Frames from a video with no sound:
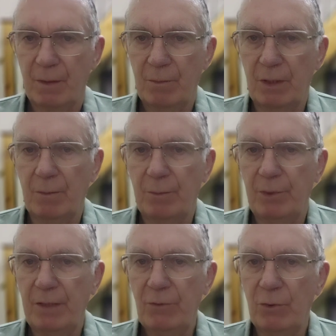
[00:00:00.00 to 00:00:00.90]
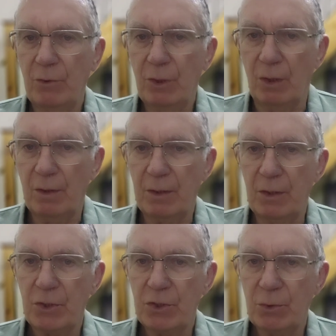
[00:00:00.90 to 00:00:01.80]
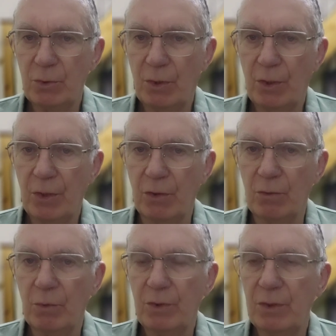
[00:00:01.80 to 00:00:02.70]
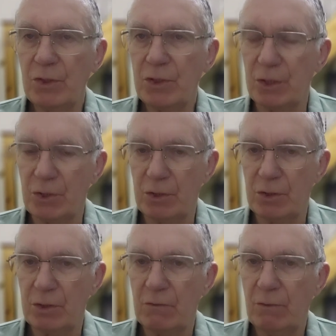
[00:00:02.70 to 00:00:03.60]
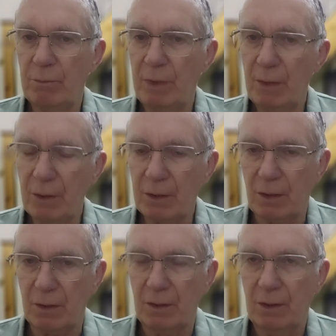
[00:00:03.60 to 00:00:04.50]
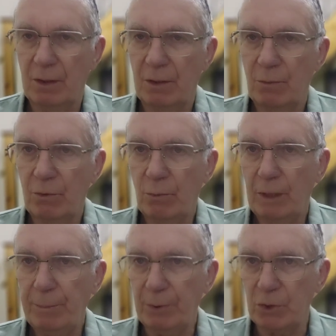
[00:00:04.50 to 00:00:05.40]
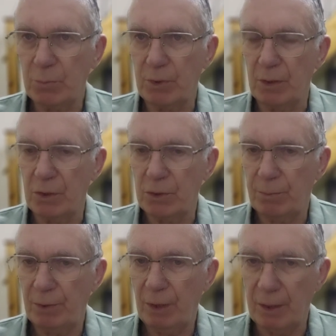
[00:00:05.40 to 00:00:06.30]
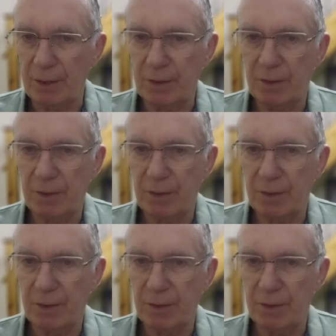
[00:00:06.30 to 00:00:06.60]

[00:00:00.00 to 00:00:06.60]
But believe it or not, it is still going on with the assistance of America, with weapons being supplied.